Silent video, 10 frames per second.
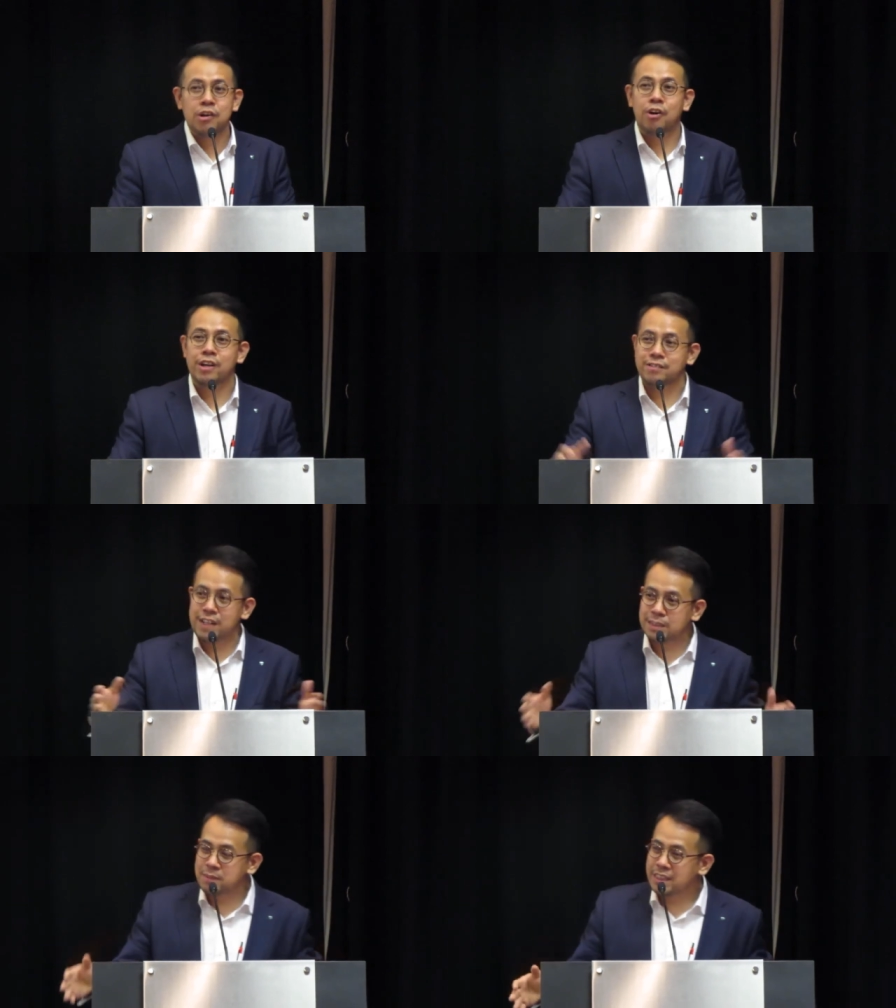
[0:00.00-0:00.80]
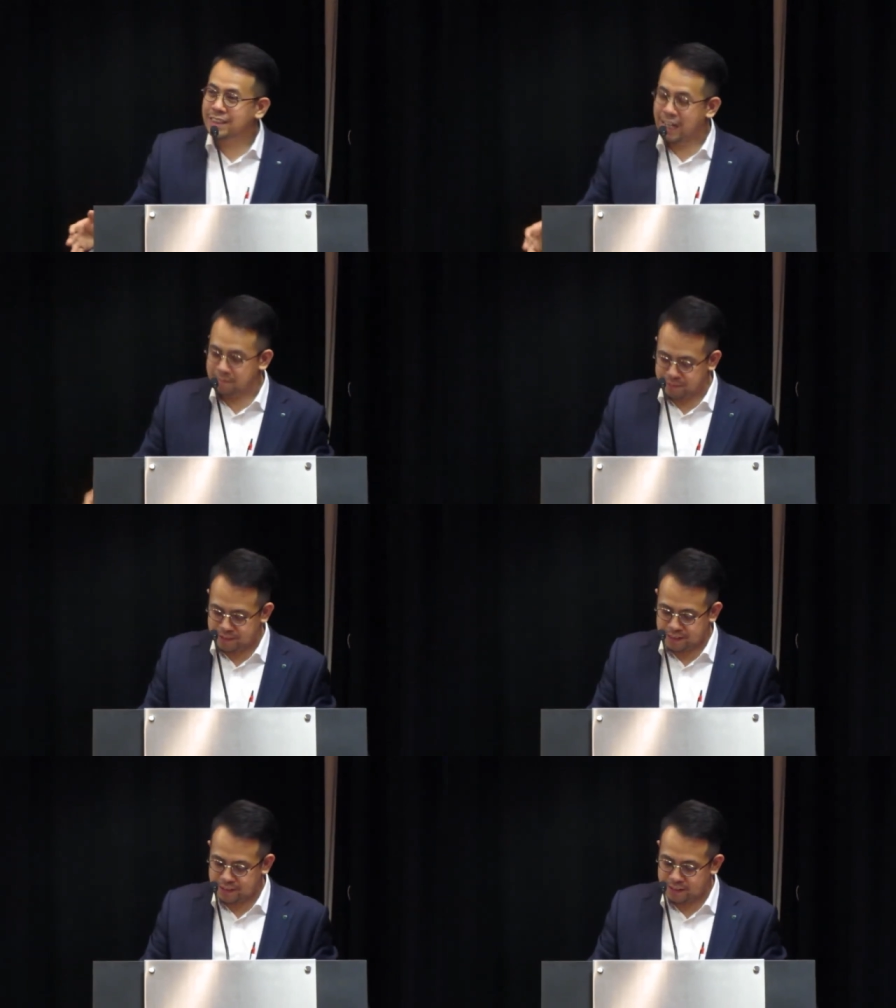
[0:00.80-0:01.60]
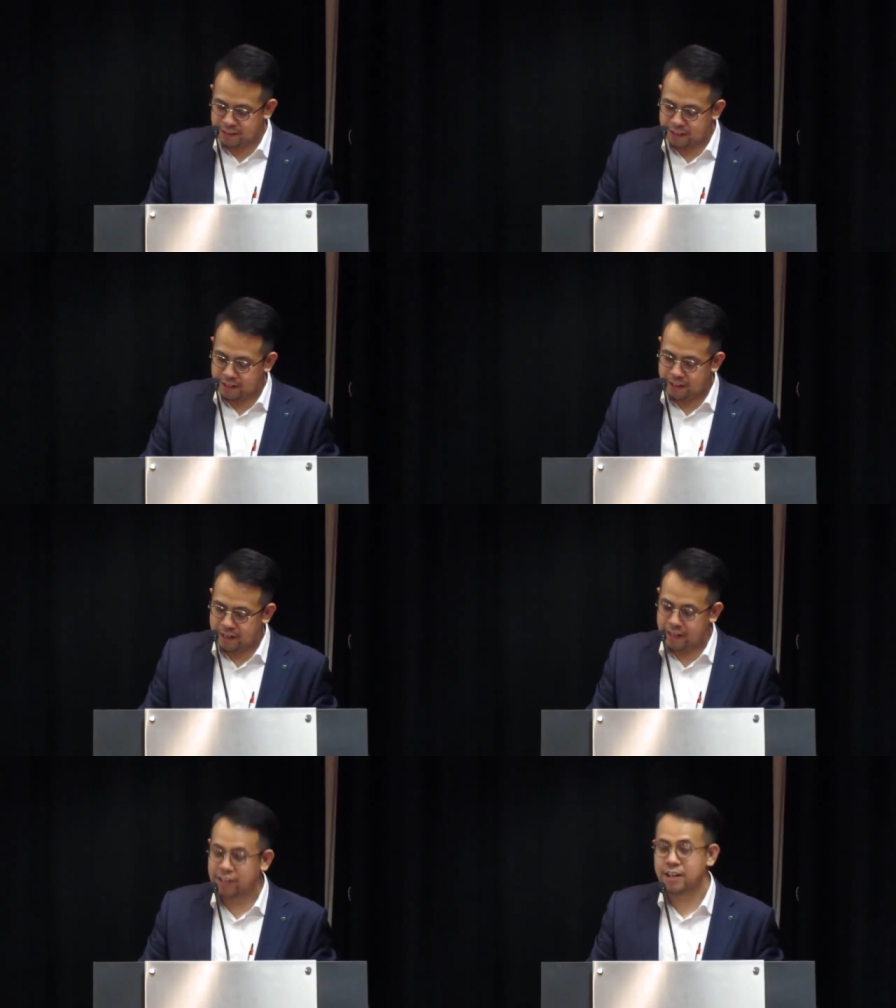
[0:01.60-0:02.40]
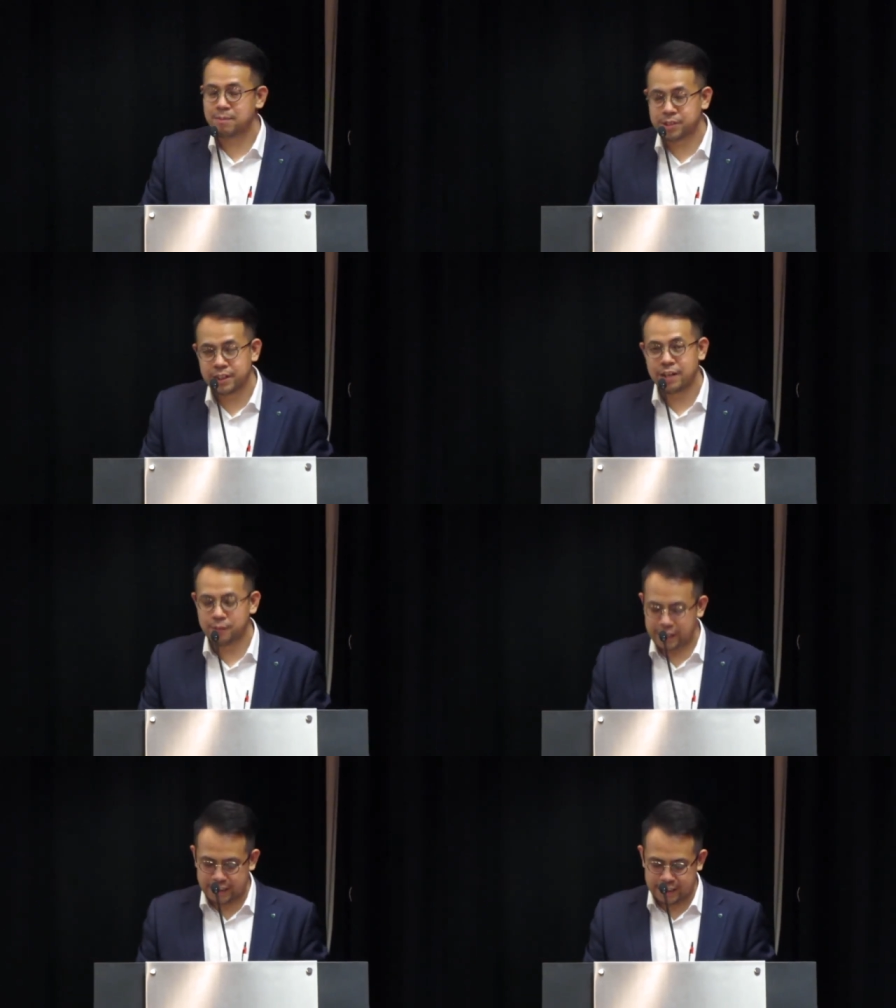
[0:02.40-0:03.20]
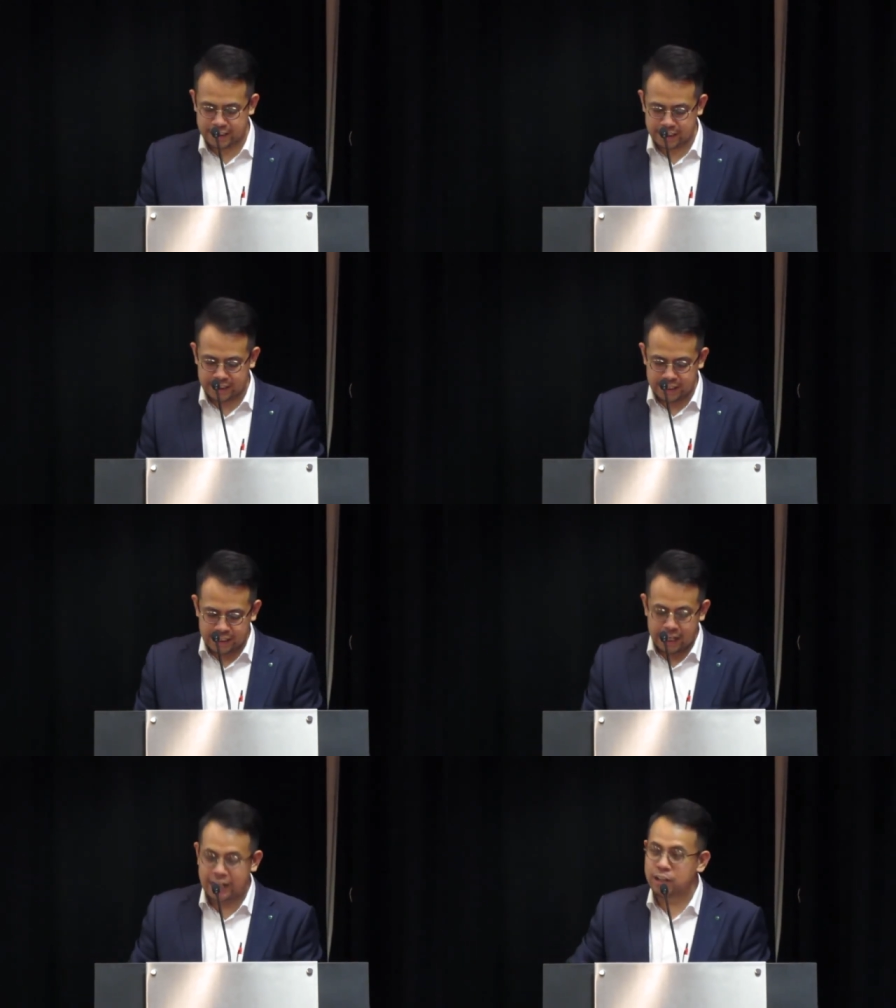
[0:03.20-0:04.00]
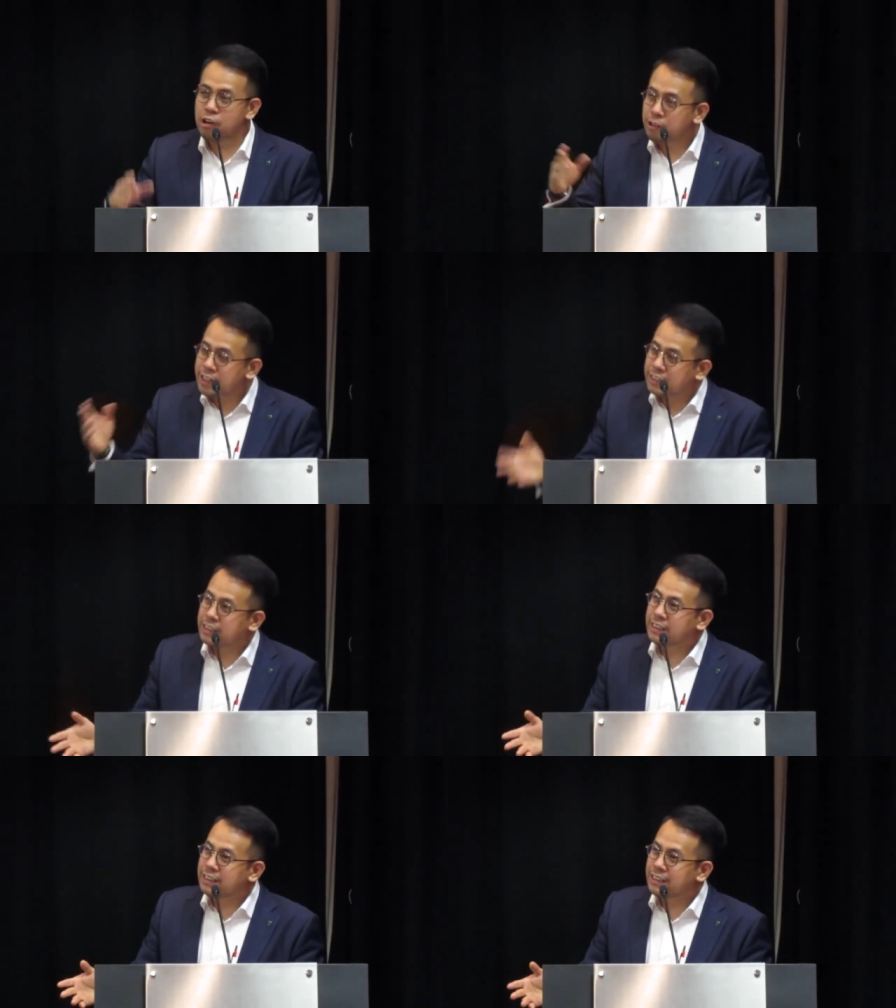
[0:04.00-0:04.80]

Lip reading: or investment scams and corruption at worst. And in all this,